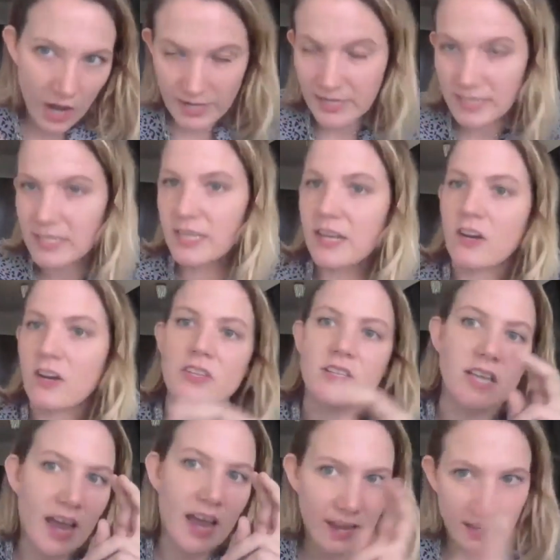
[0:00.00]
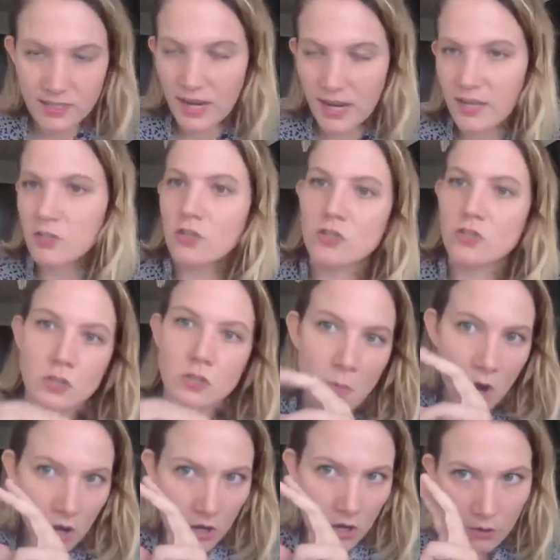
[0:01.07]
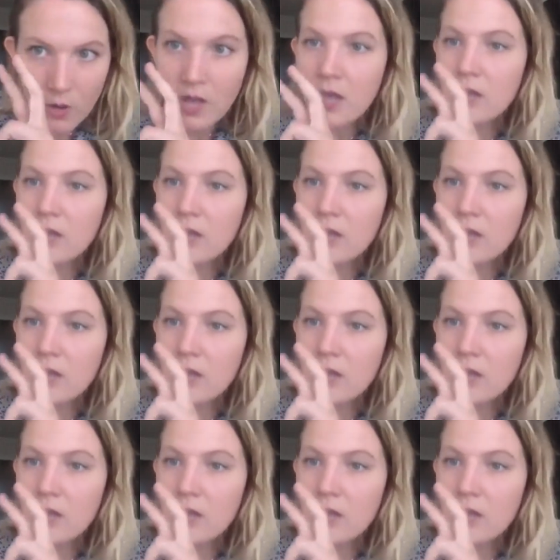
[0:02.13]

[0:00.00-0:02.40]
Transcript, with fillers: I need to get on the diet. Diet starts tomorrow.